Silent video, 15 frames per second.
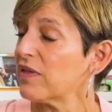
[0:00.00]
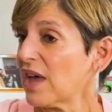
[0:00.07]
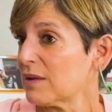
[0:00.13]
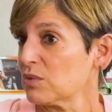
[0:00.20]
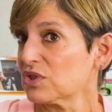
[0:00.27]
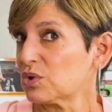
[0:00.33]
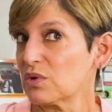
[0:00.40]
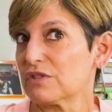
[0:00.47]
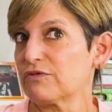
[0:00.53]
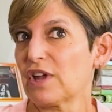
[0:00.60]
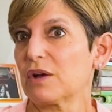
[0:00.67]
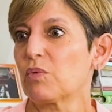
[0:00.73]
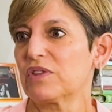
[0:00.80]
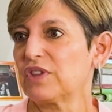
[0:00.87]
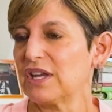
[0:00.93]
And that was sort of
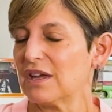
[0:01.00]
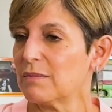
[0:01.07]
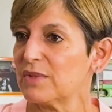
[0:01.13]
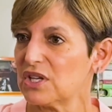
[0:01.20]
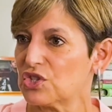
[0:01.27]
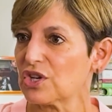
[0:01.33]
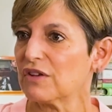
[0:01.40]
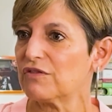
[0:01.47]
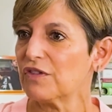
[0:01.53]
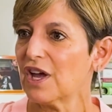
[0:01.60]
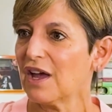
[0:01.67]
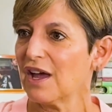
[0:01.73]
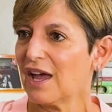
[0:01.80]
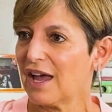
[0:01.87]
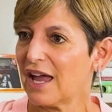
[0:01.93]
like what the image of
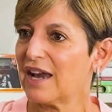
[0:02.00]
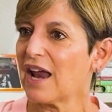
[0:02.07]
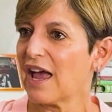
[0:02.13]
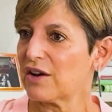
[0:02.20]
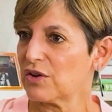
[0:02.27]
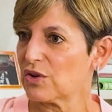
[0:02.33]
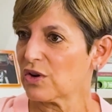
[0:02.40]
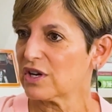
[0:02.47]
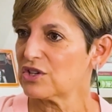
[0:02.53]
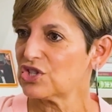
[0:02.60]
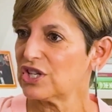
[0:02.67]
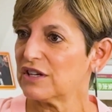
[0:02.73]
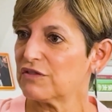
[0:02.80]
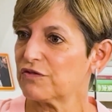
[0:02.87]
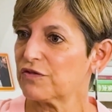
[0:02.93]
an
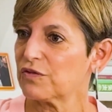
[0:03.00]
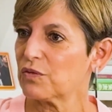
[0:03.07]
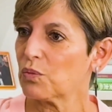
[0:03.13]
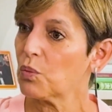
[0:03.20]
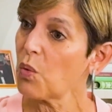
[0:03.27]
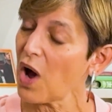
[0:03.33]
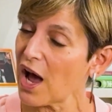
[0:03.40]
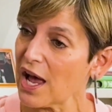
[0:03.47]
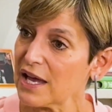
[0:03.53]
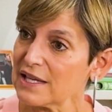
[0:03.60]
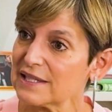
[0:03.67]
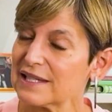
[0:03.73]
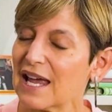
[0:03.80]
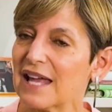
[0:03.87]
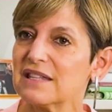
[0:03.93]
editor-in-chief was.